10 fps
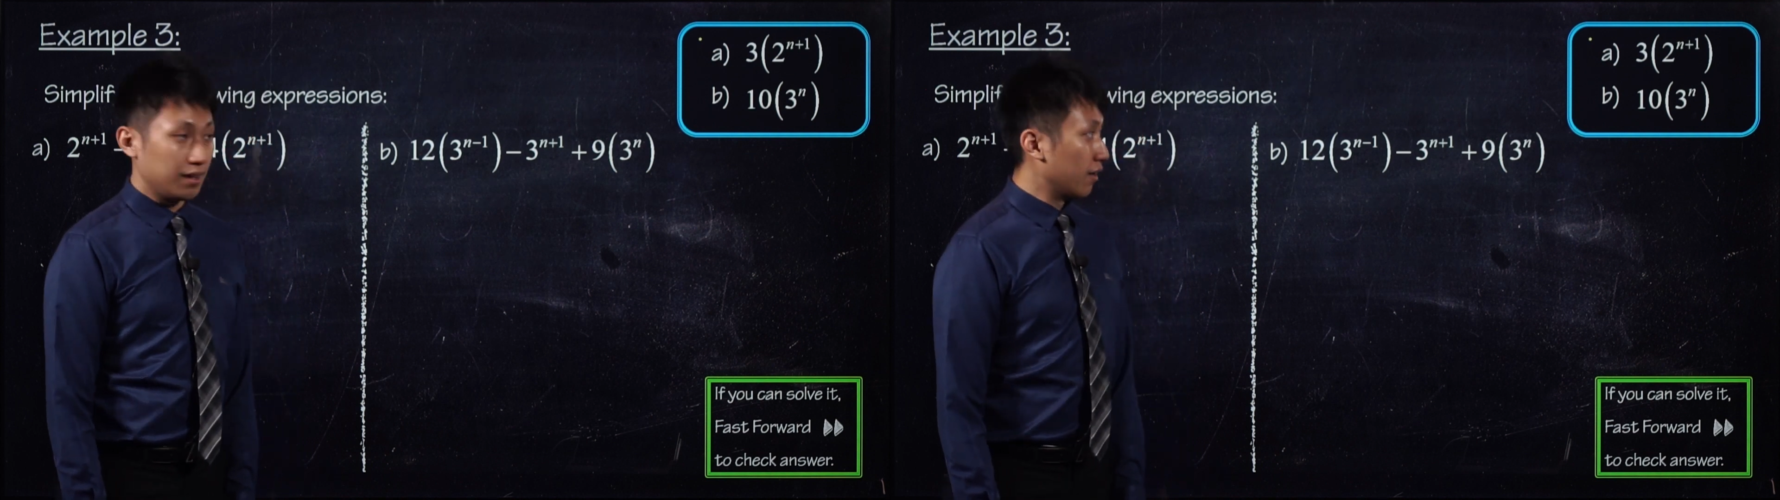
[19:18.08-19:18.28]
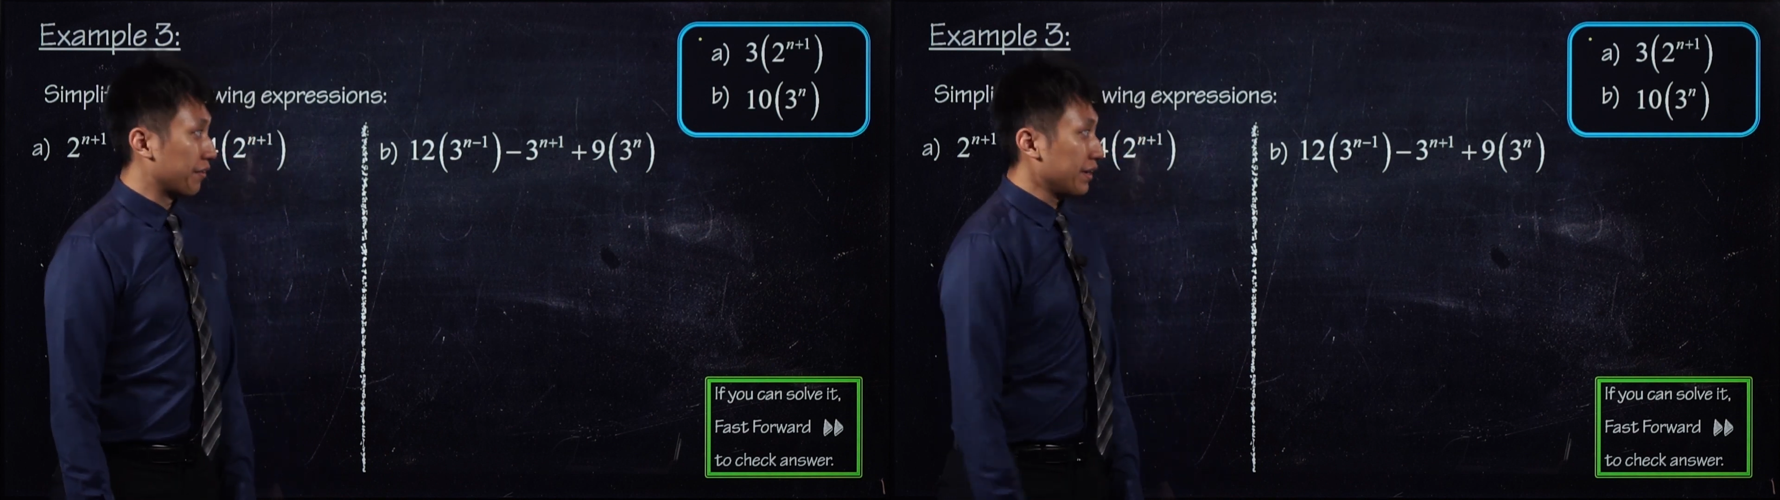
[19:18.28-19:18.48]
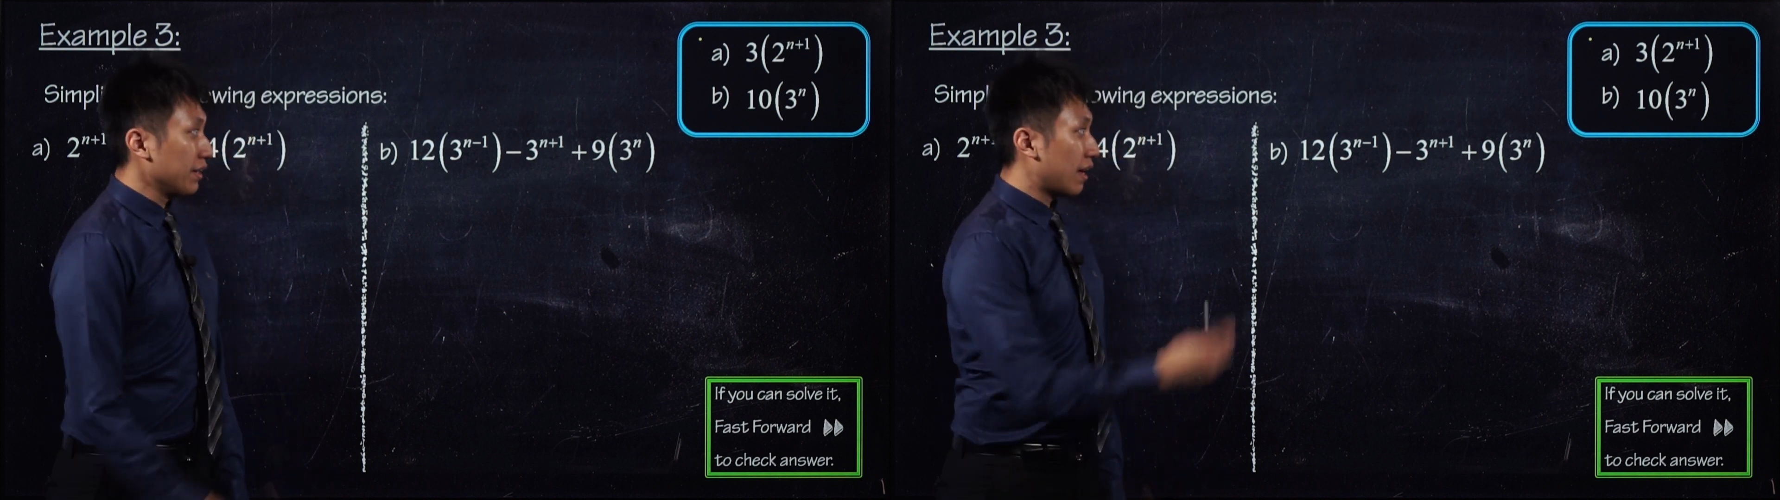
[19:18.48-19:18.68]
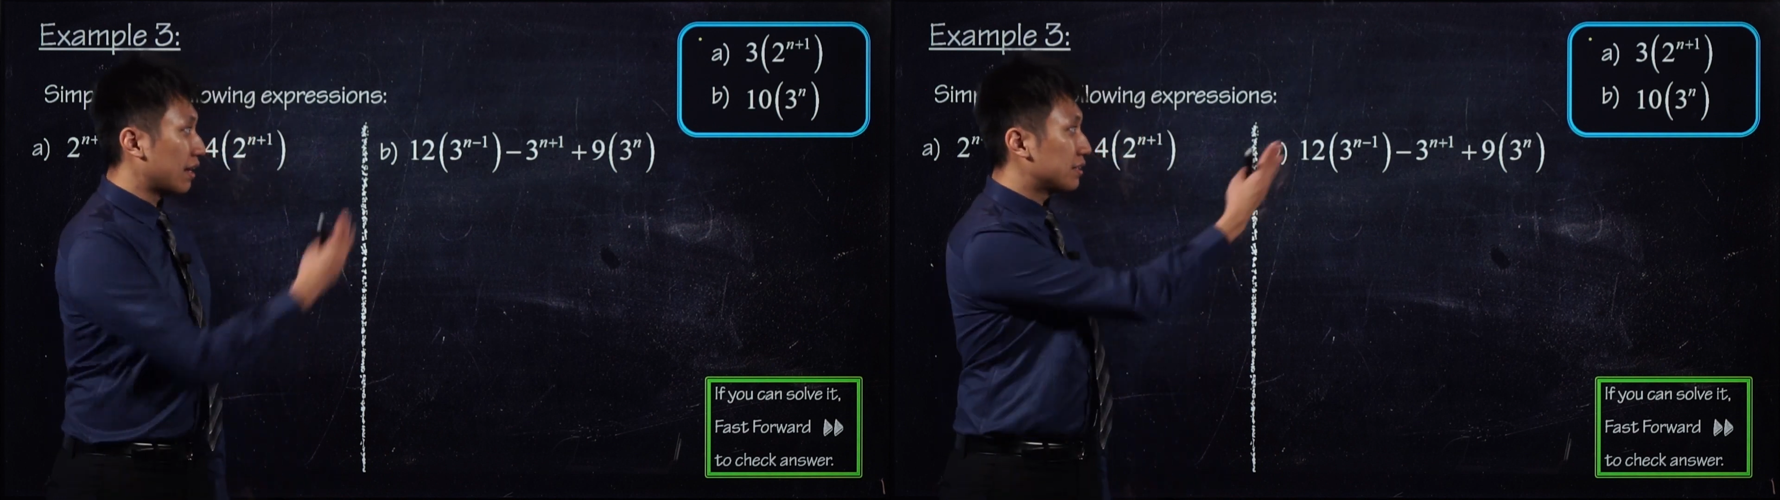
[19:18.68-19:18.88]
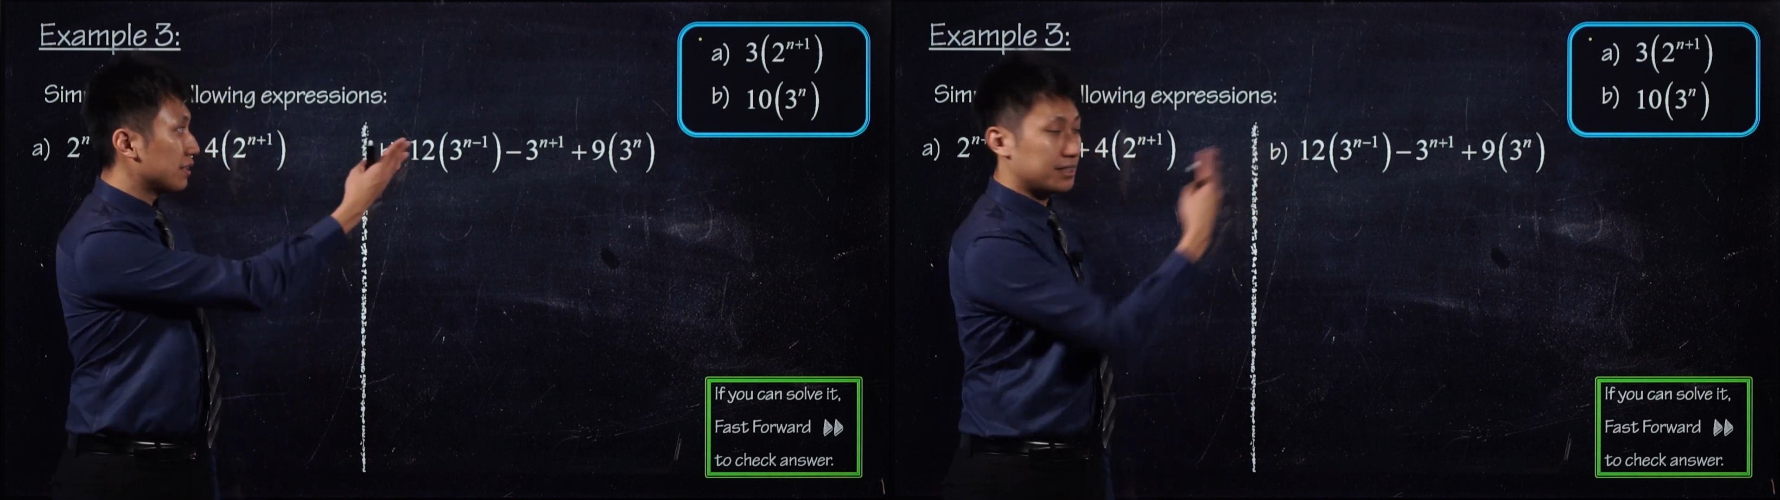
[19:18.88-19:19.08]
Okay,
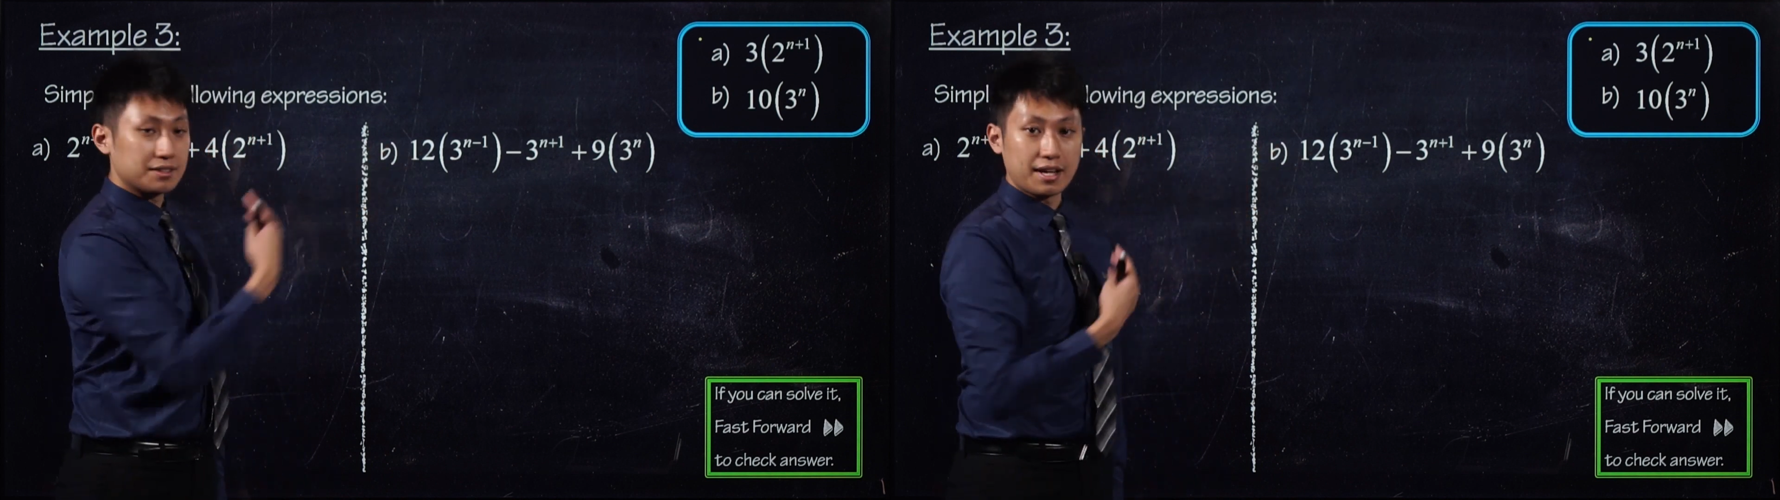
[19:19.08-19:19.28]
answers is